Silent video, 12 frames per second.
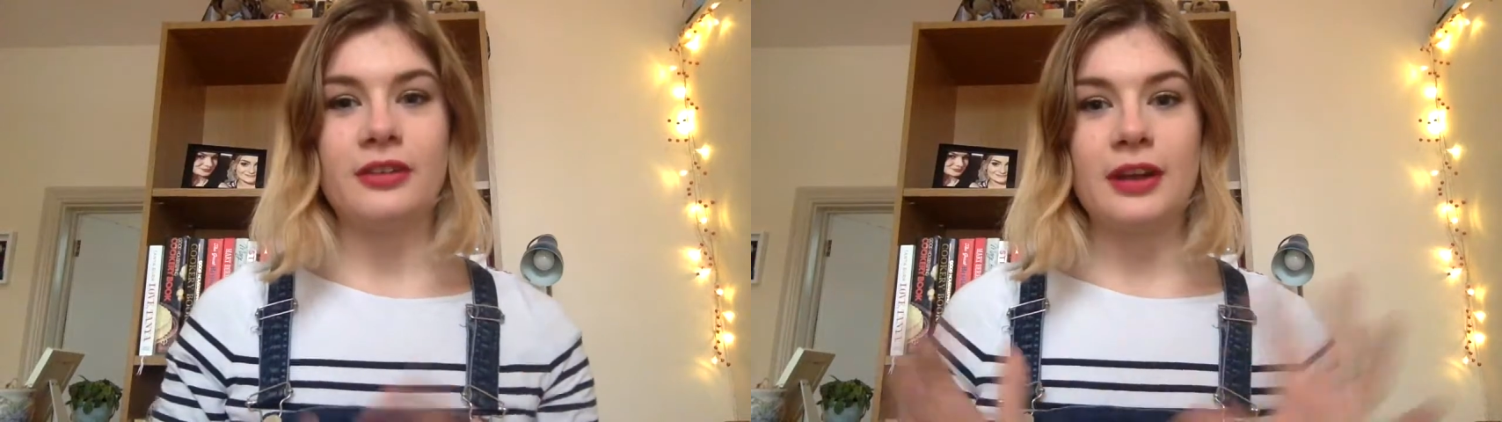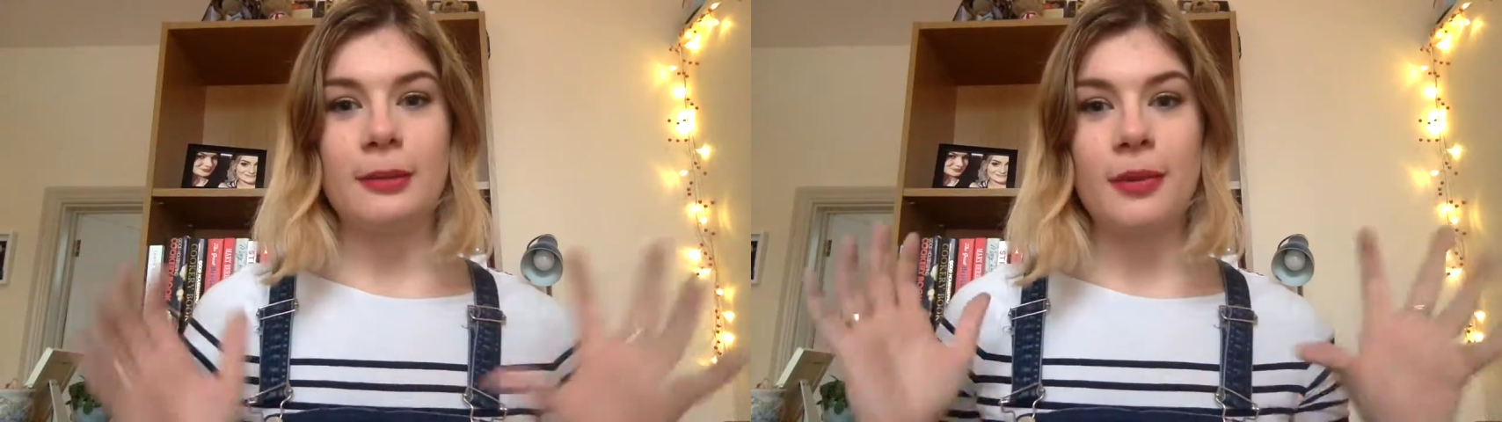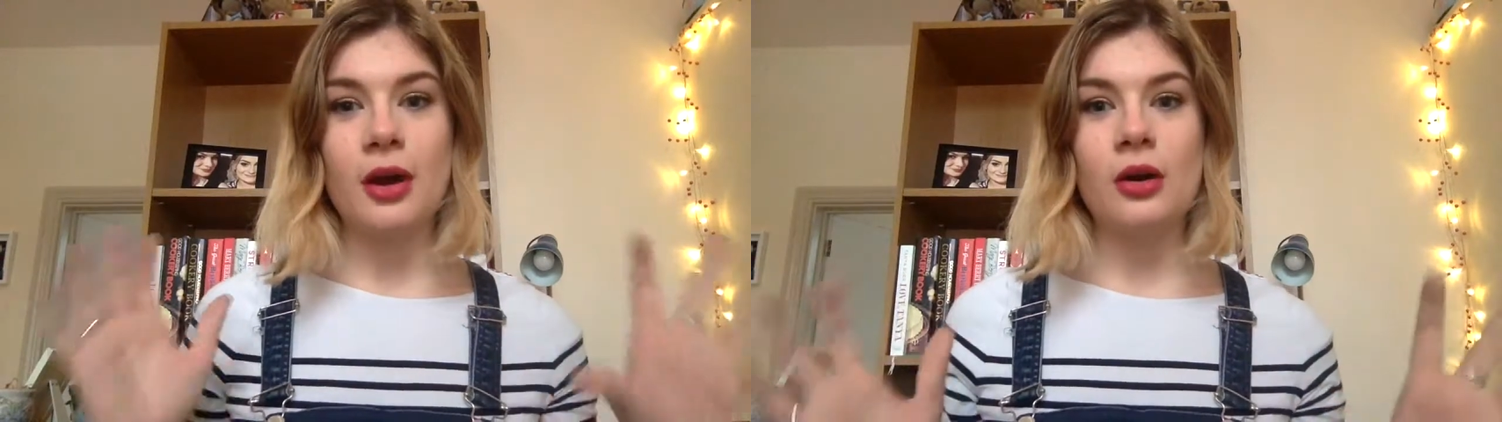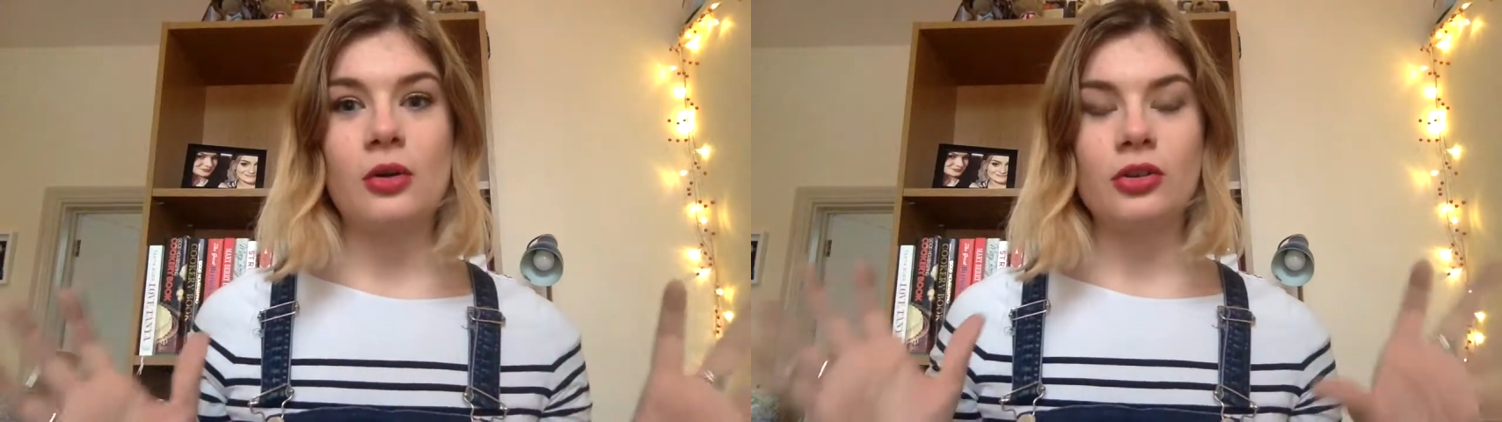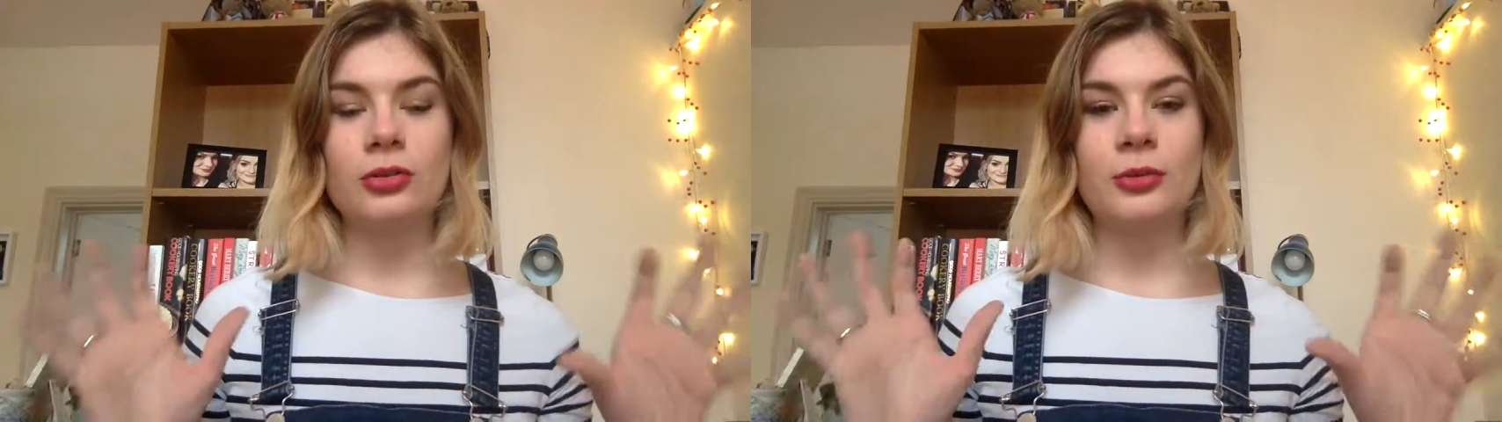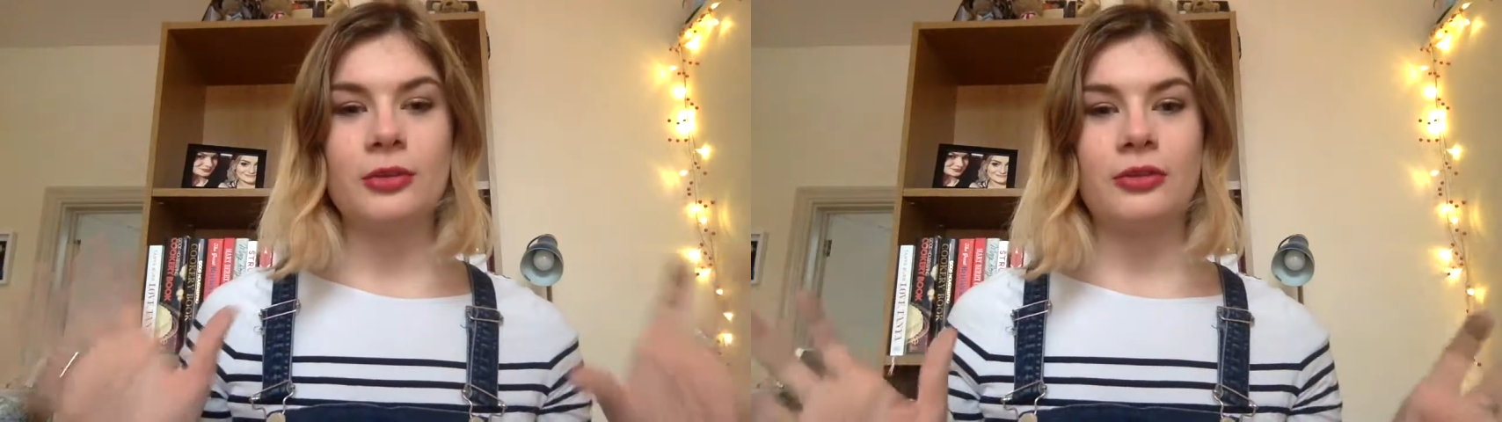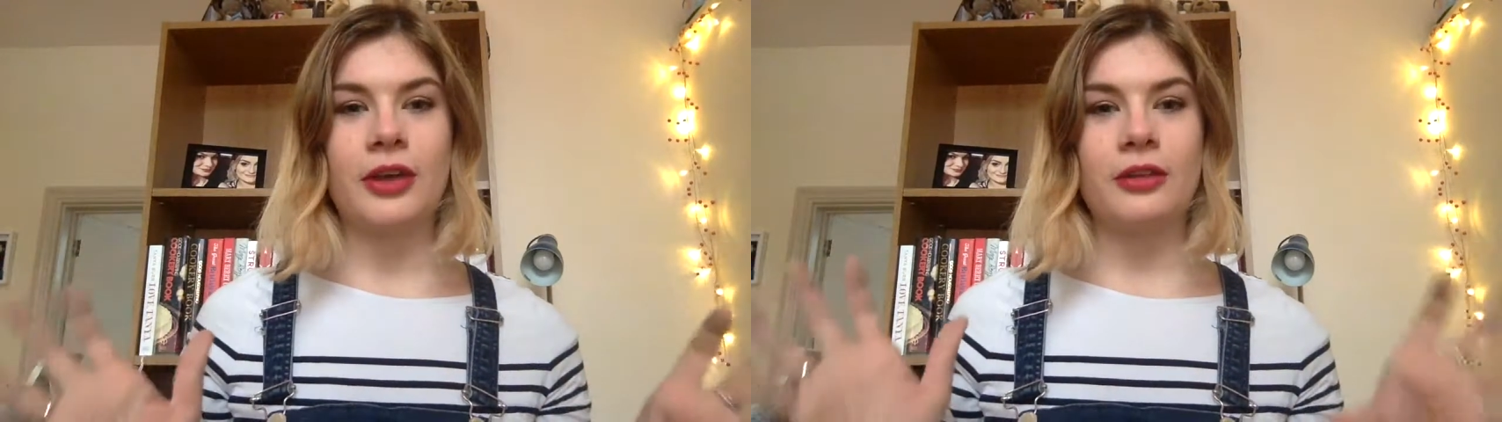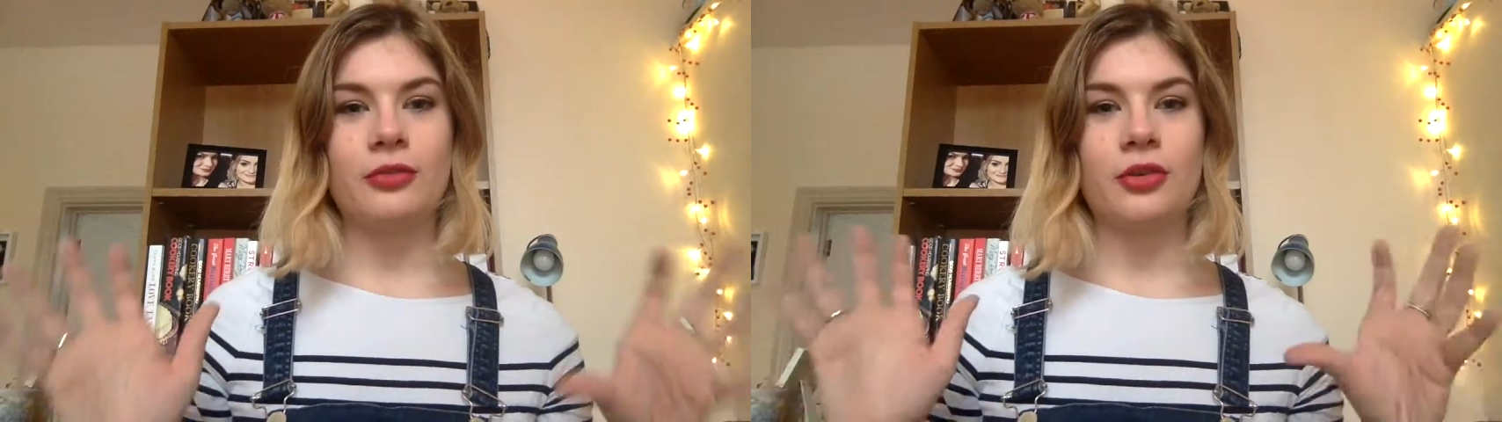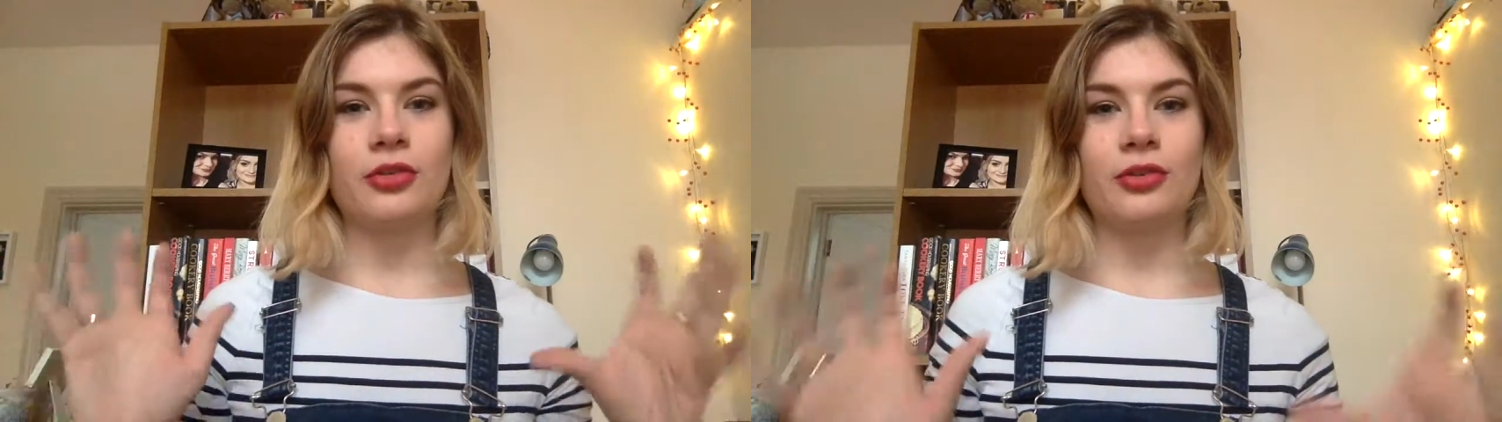like my ultimate
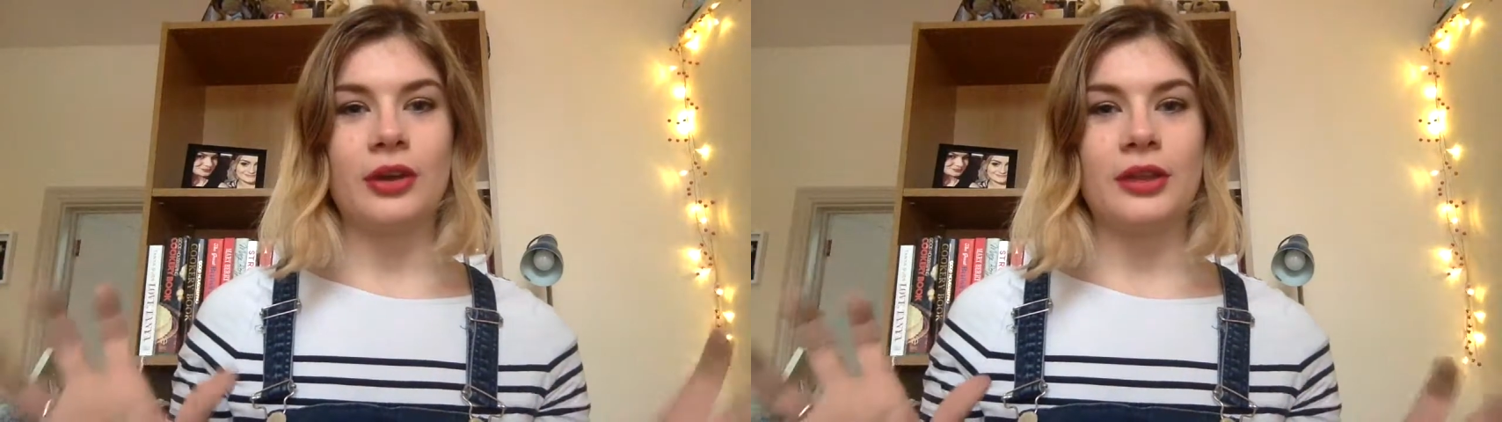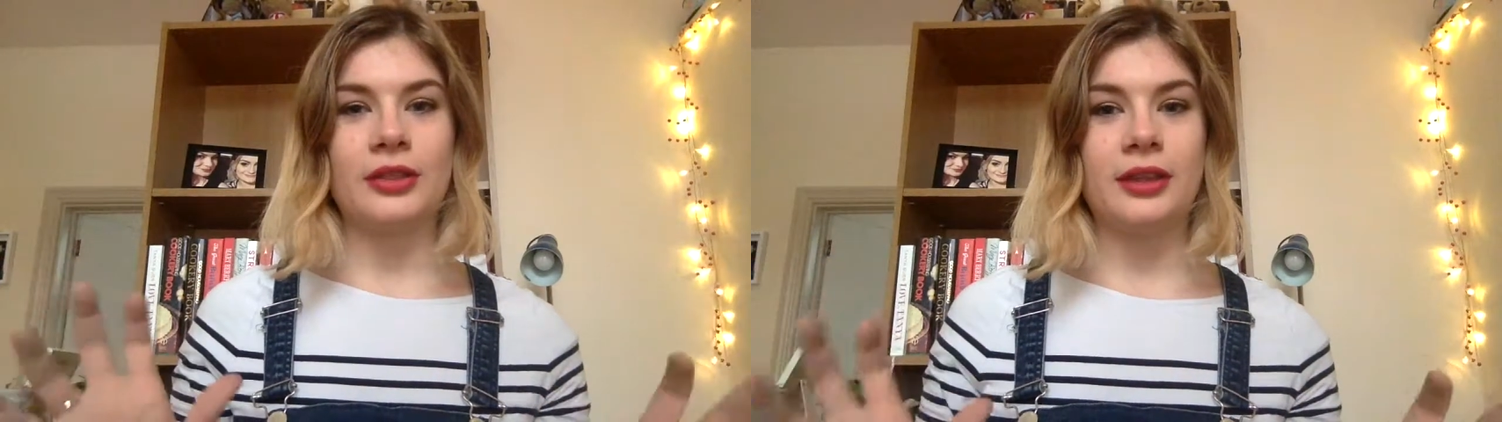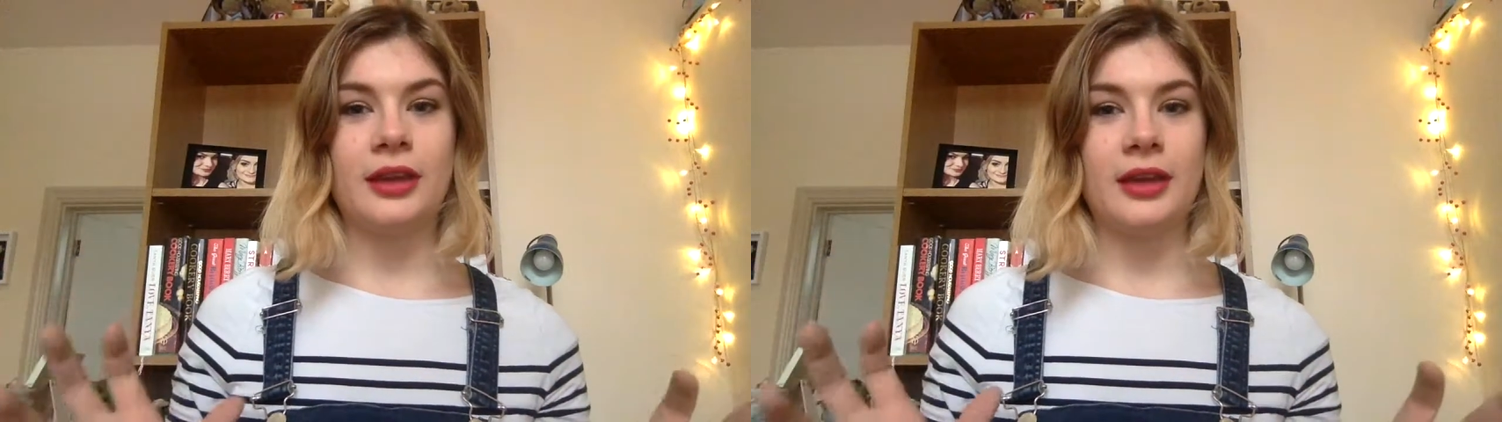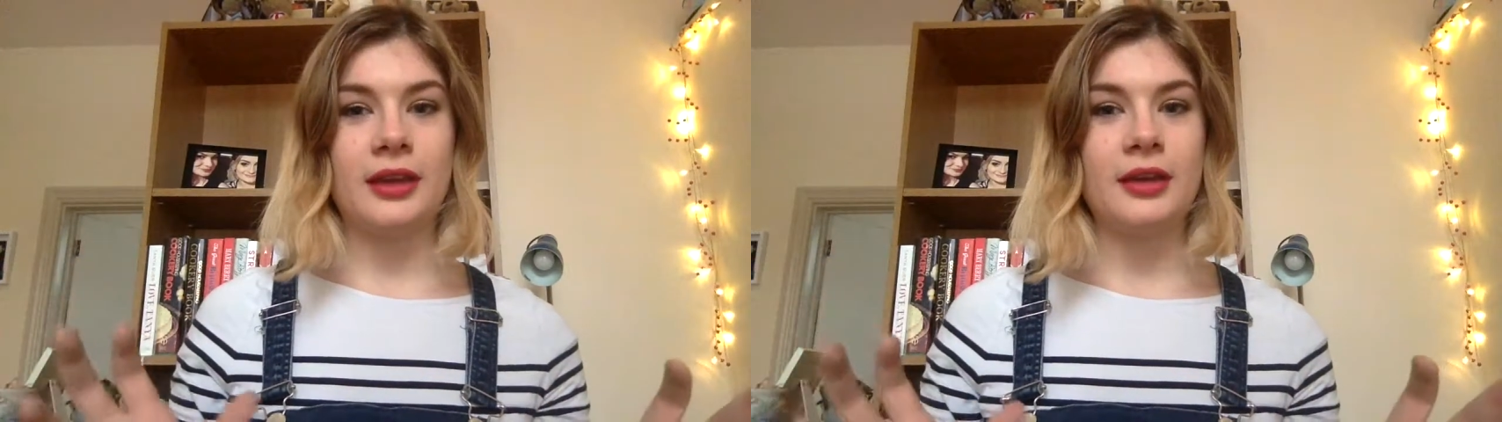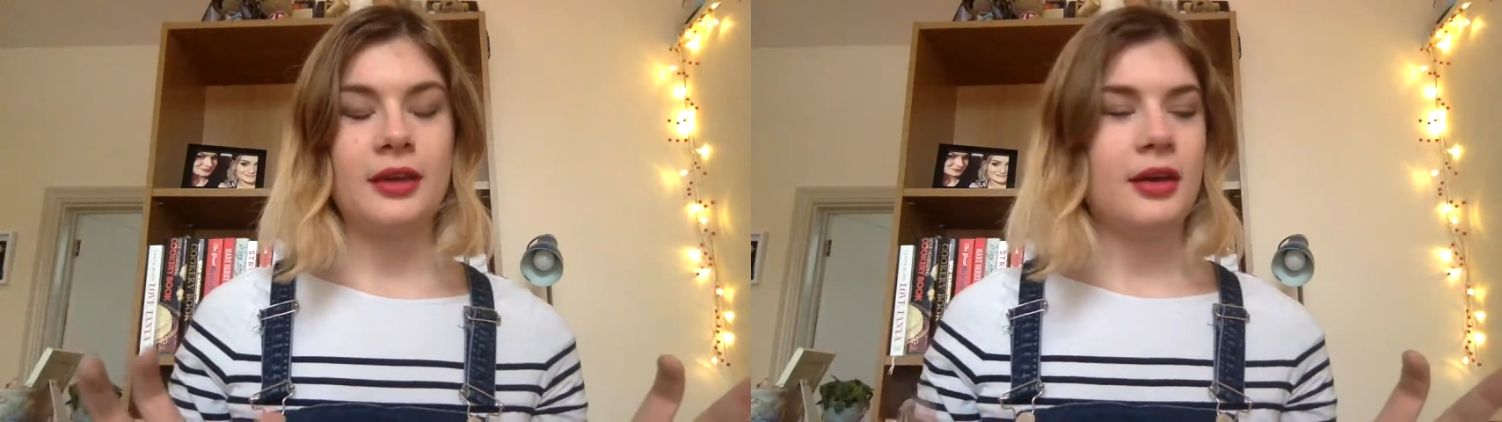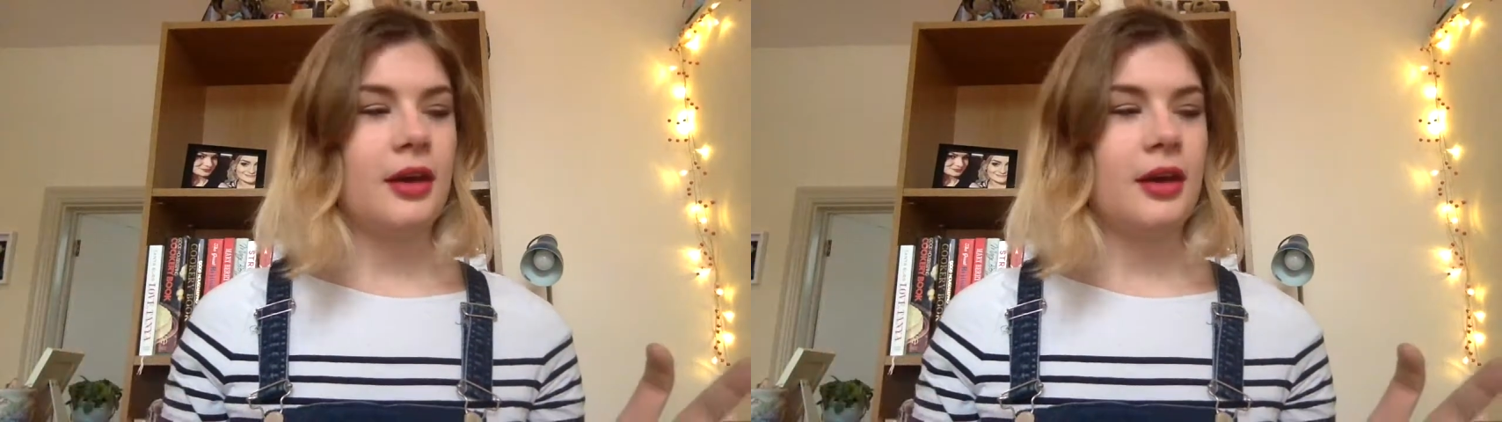favourites throughout the year.